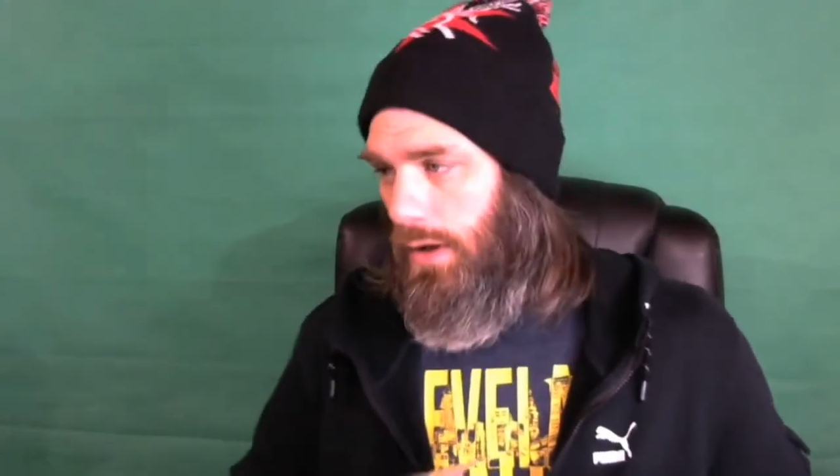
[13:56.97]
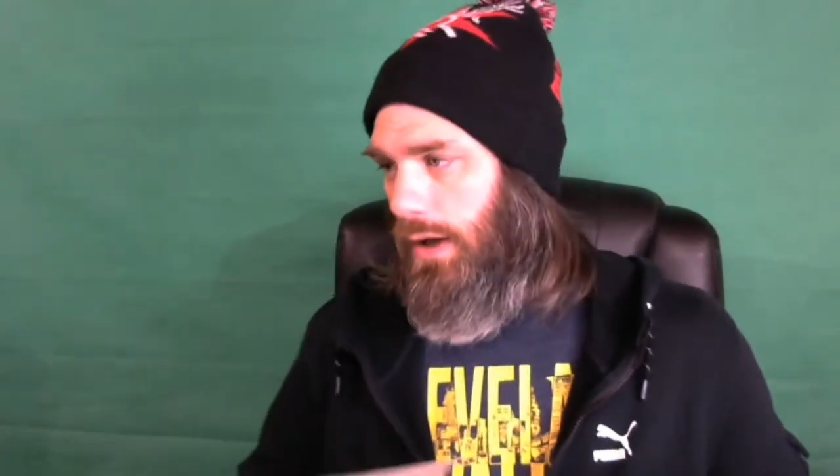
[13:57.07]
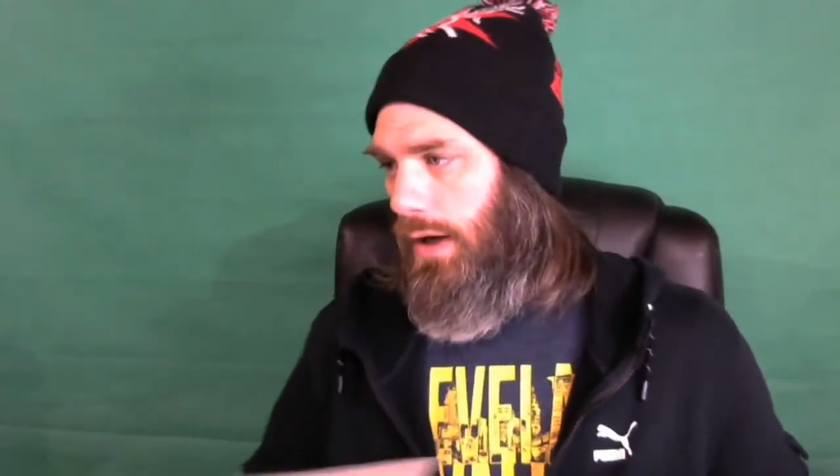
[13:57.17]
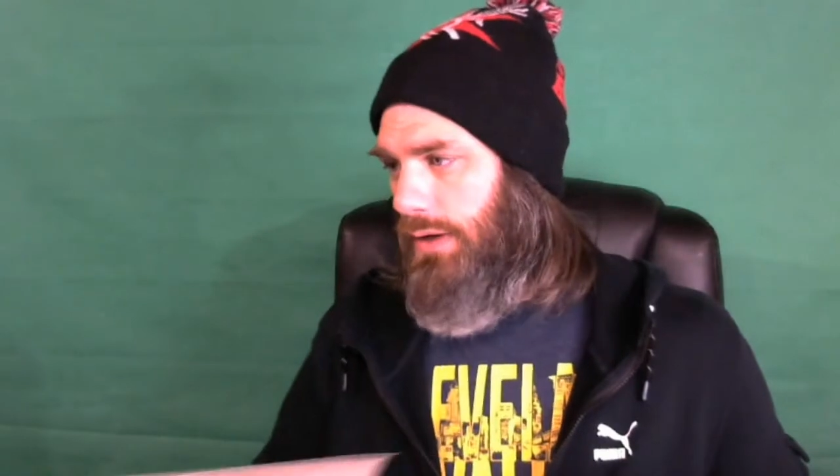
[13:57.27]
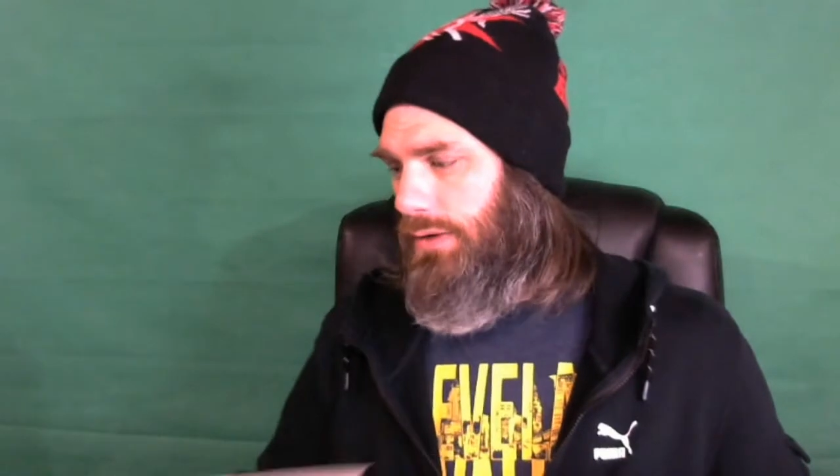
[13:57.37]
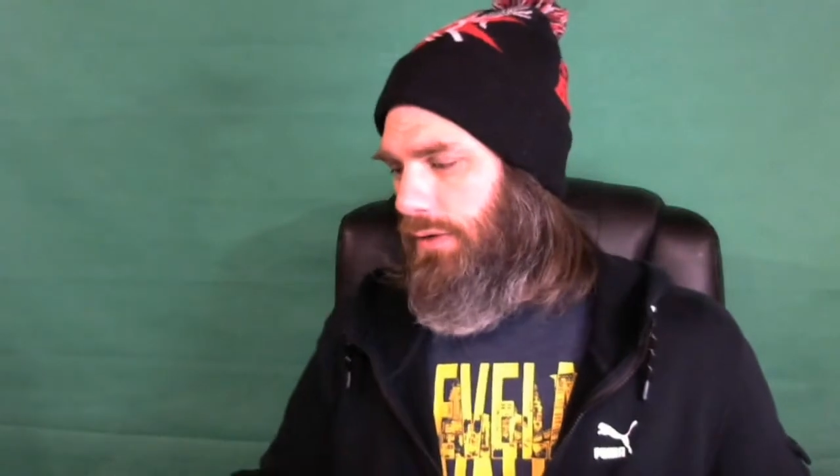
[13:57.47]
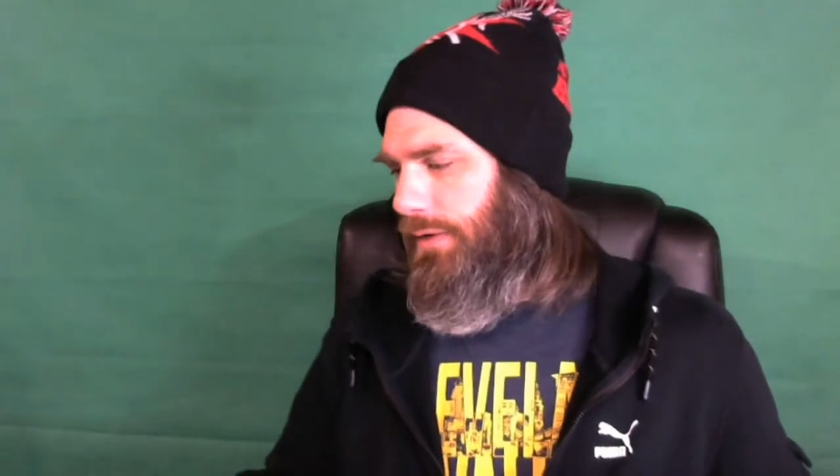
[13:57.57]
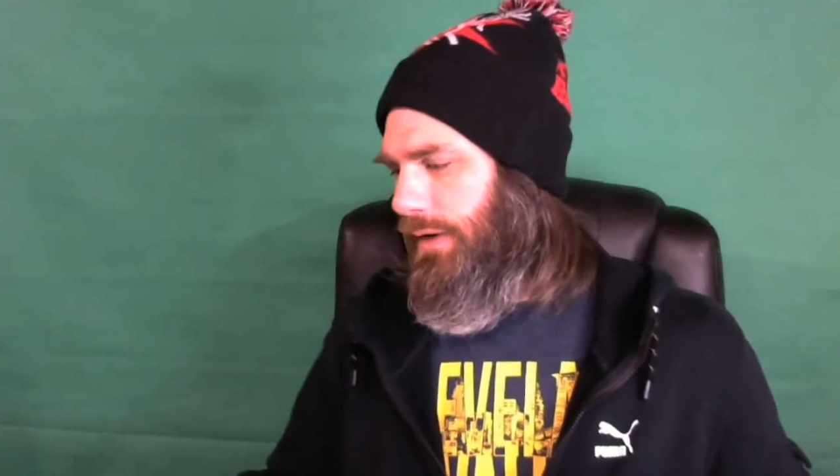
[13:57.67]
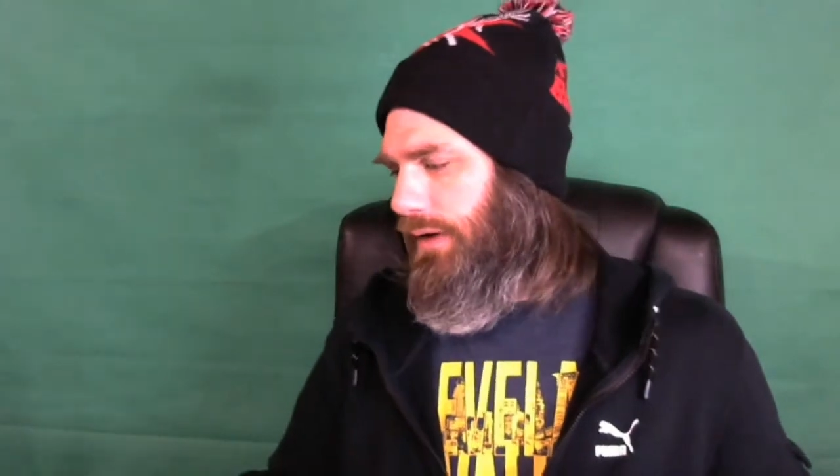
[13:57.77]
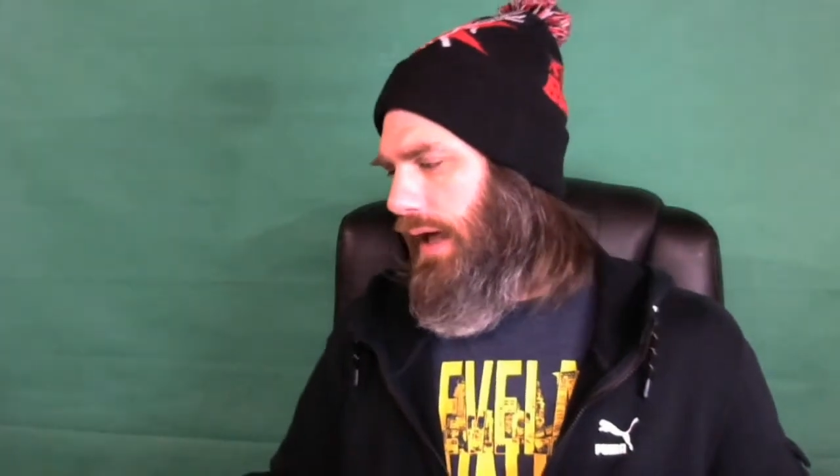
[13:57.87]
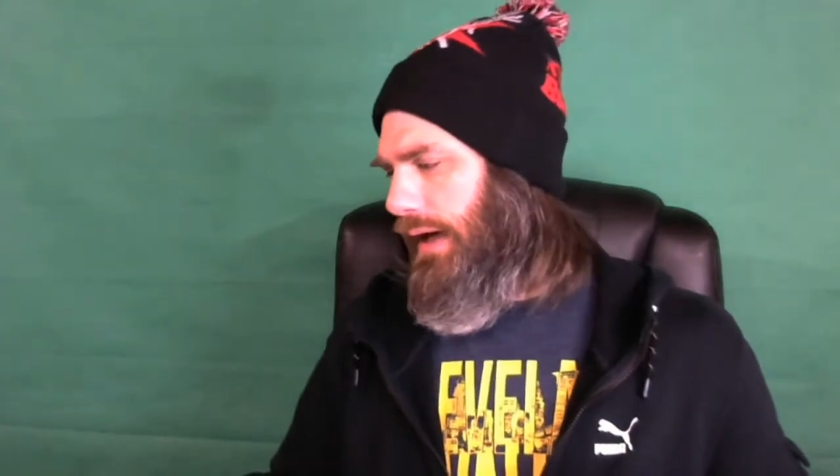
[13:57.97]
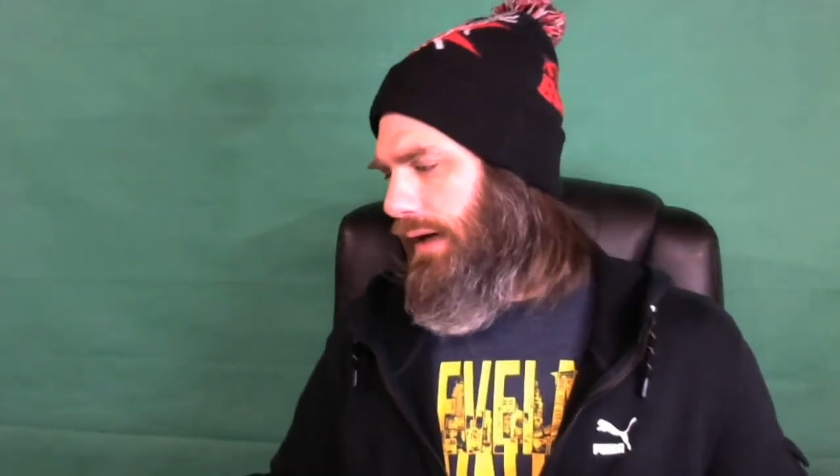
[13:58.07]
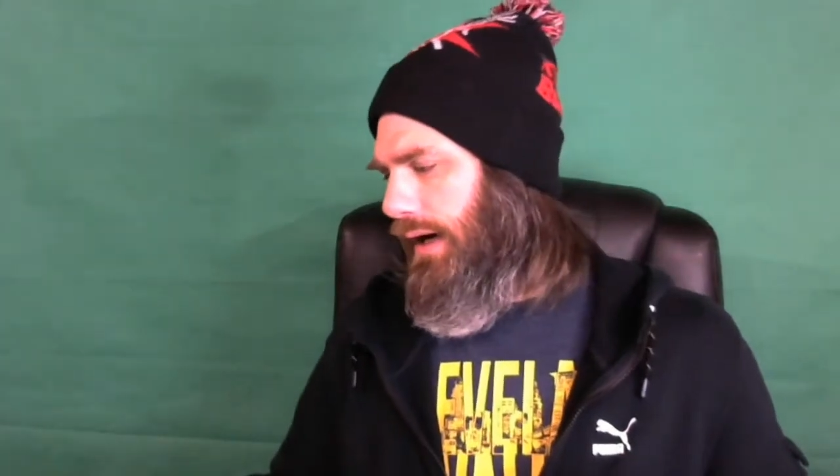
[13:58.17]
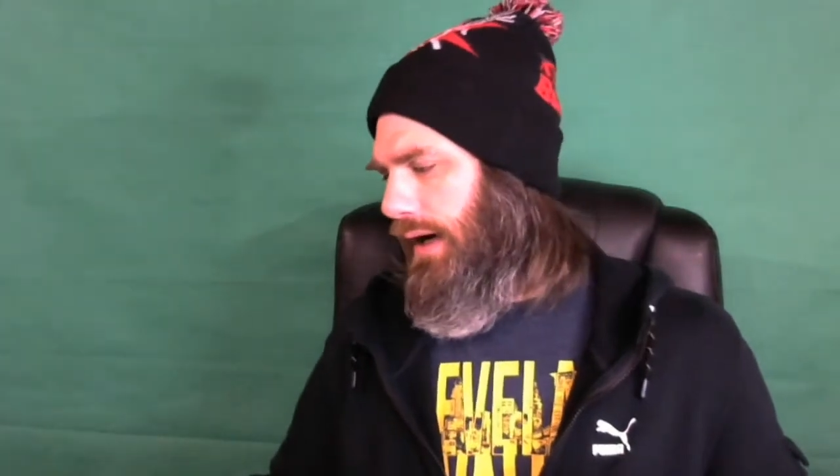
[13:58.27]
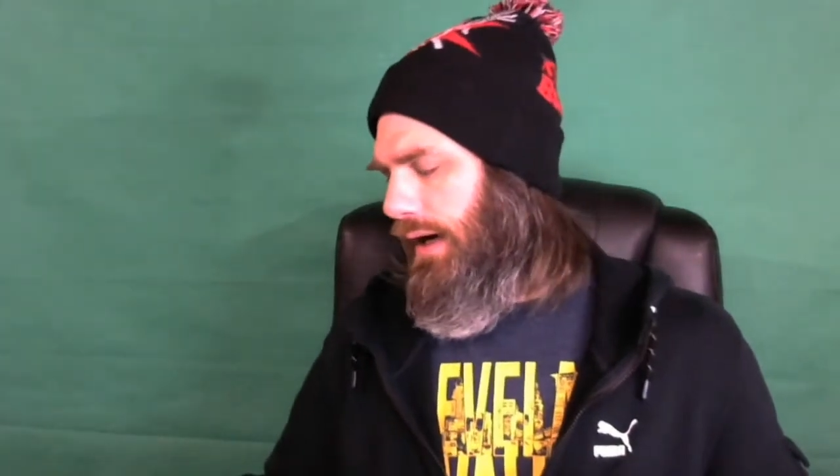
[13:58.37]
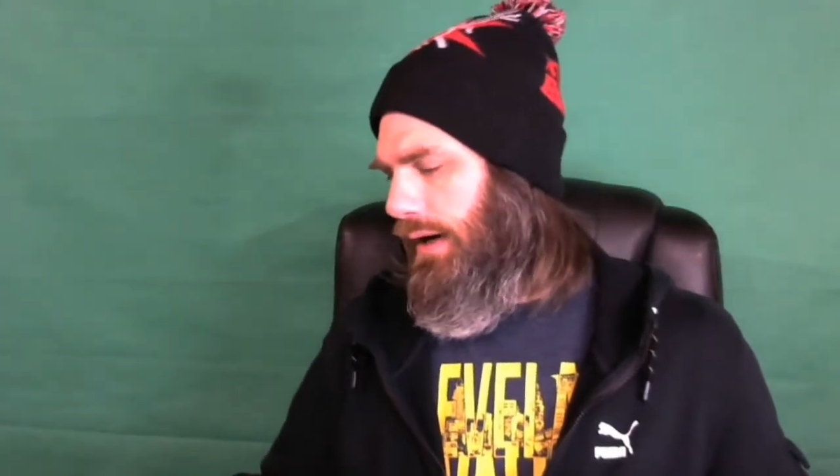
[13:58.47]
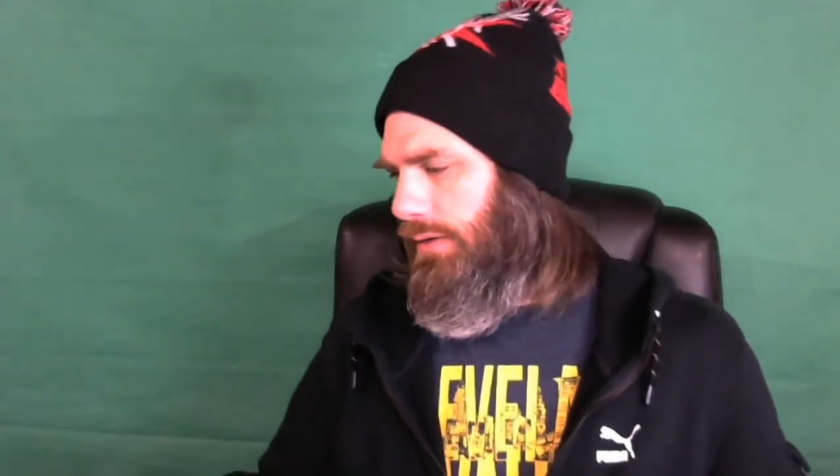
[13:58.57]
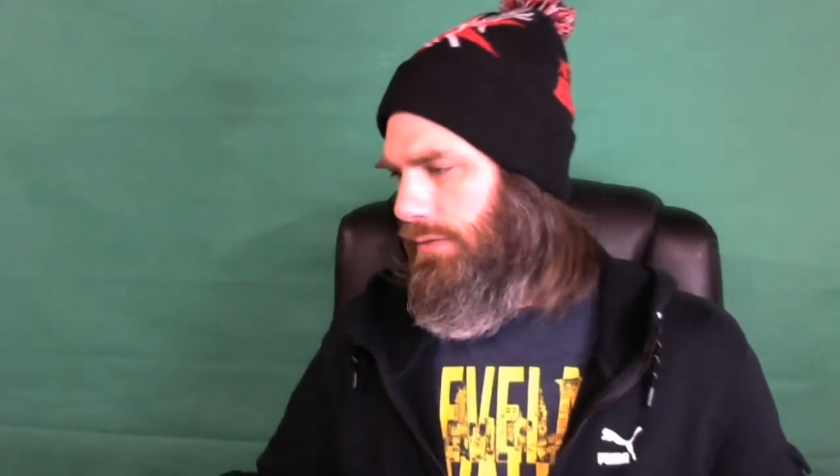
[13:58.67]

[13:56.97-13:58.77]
And I also feel like uh,